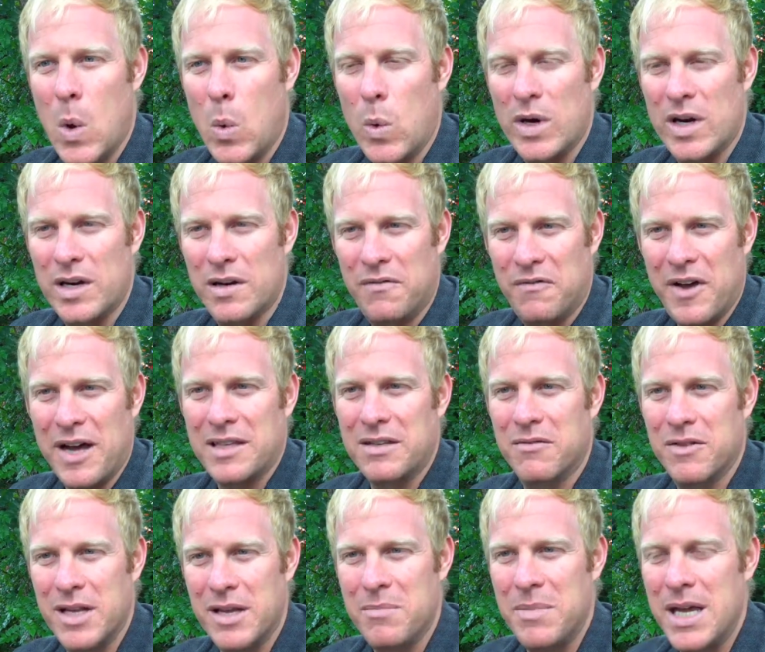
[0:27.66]
What it
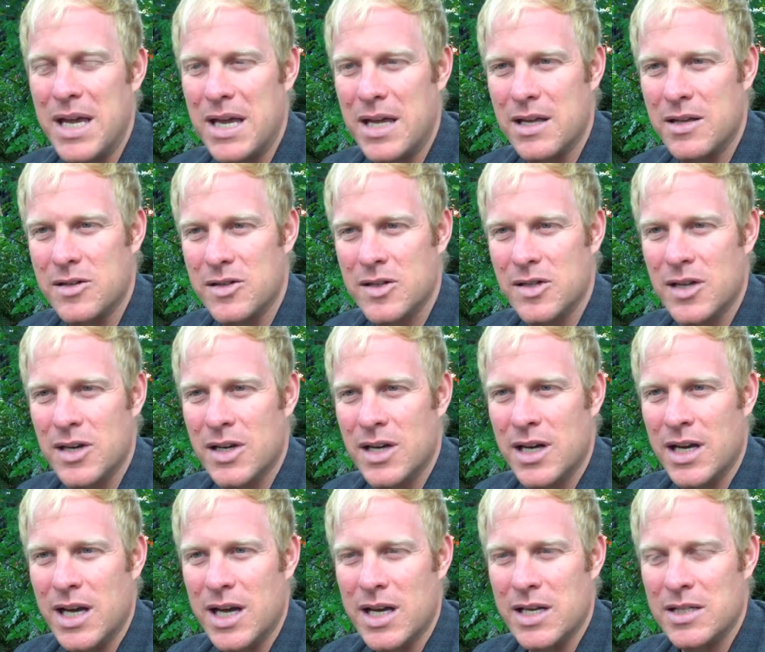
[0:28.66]
effectively means
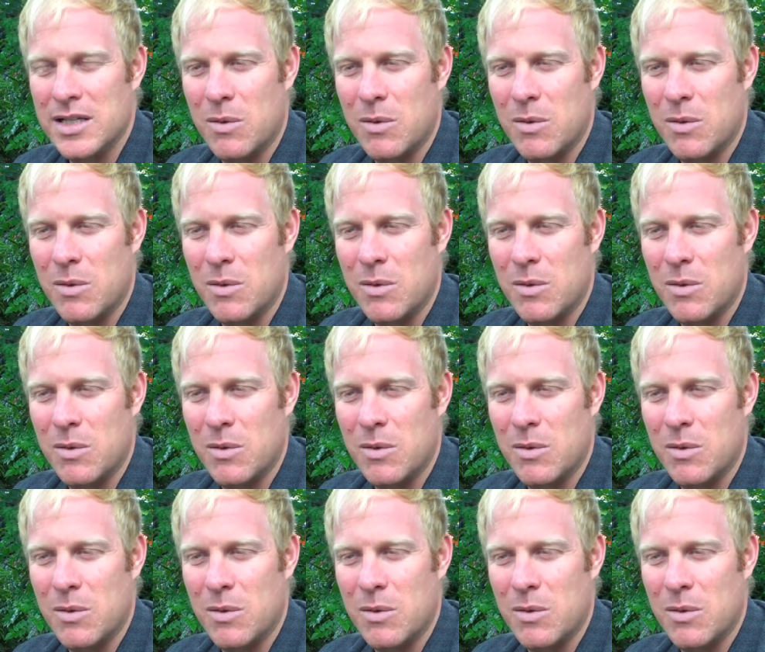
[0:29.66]
is